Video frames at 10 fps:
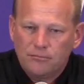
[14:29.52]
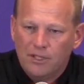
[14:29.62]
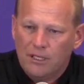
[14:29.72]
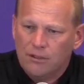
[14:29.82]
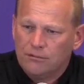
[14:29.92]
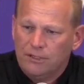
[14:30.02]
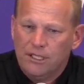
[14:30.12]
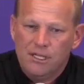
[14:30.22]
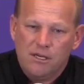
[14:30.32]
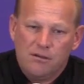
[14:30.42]
you know,
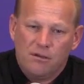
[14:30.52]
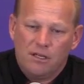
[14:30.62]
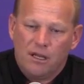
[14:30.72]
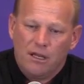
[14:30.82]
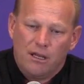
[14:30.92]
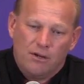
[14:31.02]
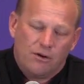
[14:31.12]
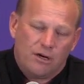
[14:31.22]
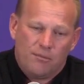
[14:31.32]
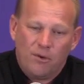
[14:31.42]

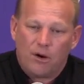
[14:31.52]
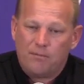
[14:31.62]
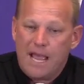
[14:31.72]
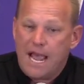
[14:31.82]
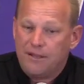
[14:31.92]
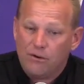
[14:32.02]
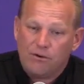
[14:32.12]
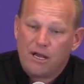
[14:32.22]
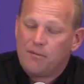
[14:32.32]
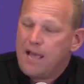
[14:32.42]
or a path, you're
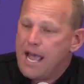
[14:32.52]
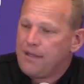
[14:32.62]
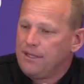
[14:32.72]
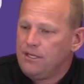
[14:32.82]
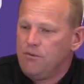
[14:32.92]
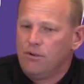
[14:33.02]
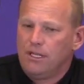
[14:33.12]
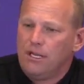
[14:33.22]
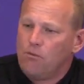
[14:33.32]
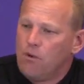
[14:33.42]
going down a path that you
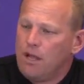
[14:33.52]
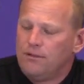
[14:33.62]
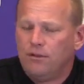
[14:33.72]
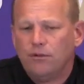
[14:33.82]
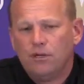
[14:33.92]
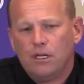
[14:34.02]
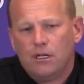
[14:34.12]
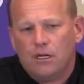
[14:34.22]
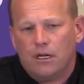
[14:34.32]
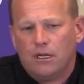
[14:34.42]
really didn't want to.
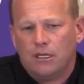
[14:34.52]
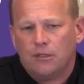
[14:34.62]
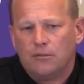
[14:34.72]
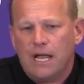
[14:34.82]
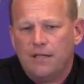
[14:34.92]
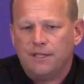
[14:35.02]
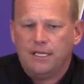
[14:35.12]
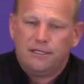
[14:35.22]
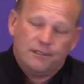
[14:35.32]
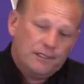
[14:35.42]
I
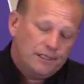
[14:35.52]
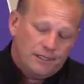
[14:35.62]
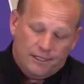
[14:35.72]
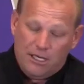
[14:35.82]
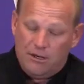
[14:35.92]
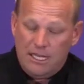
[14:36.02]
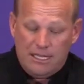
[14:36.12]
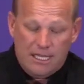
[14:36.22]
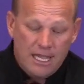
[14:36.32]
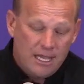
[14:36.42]
think, you know,
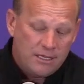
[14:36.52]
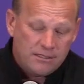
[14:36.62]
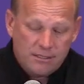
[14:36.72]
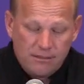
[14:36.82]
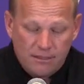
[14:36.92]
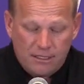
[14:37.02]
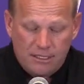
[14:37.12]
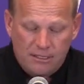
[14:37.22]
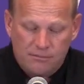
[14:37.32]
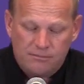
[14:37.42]
in the end,
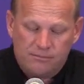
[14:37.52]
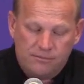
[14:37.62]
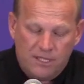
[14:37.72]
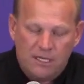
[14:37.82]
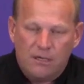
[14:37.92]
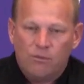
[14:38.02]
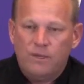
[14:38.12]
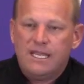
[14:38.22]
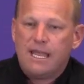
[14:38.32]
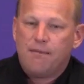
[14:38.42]
you know,
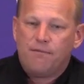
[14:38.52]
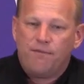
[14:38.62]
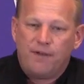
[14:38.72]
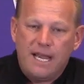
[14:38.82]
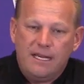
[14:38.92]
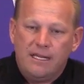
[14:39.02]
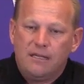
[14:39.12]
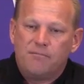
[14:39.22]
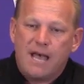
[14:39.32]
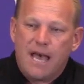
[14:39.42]
we kept
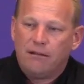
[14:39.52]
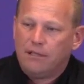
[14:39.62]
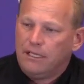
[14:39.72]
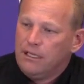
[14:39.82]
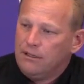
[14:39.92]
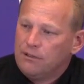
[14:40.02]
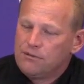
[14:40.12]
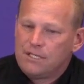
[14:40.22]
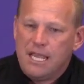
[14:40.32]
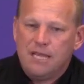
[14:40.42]
fighting and battling in
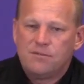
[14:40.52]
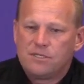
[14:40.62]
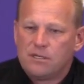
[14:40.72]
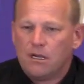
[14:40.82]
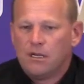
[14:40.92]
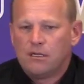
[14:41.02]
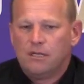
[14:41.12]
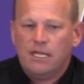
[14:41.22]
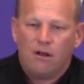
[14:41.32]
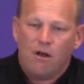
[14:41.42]
those games,
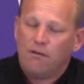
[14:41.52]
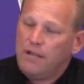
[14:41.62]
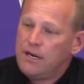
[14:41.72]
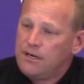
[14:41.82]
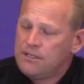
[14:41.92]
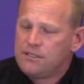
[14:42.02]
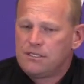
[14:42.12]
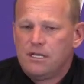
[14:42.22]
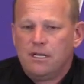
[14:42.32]
in all areas,